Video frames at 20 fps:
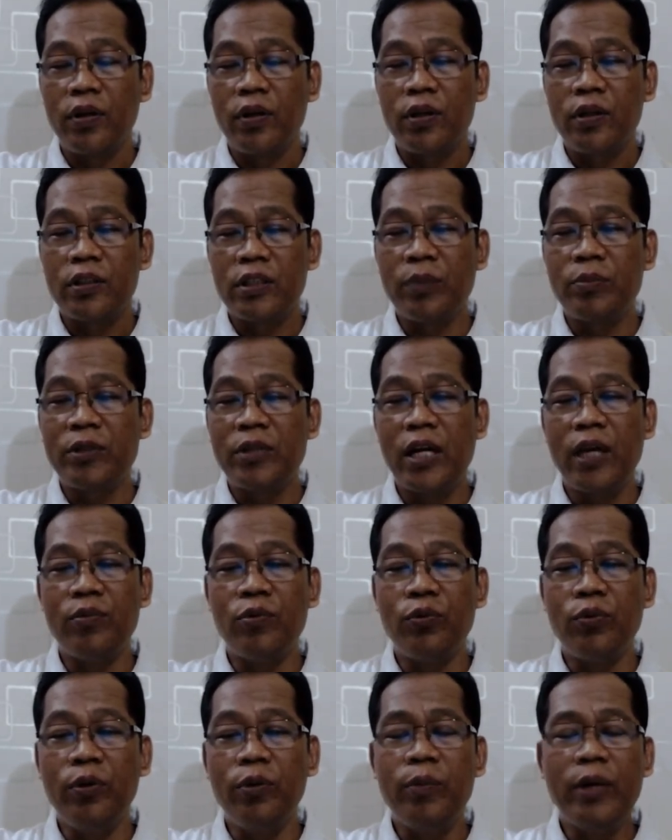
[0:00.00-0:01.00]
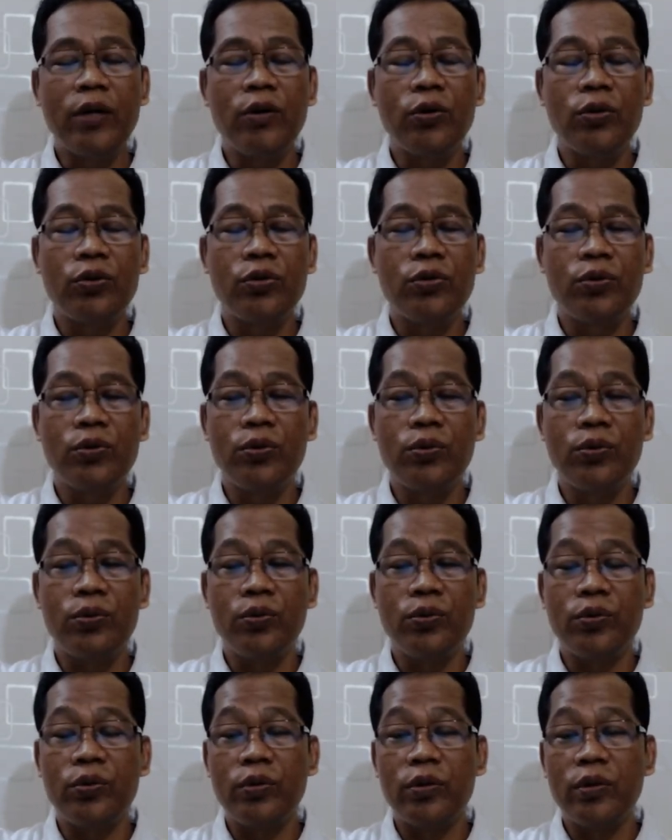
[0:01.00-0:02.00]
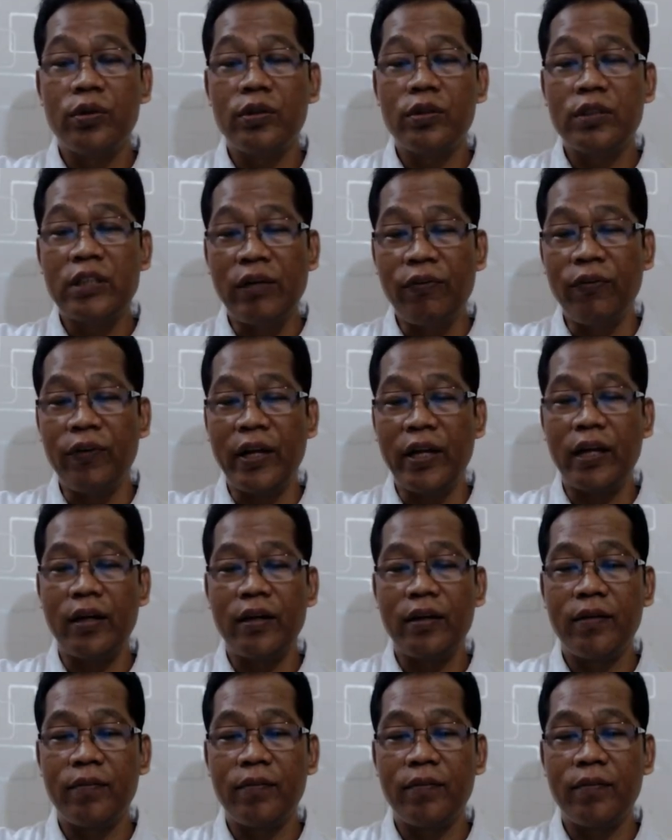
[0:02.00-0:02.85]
sometimes we may go through suffering,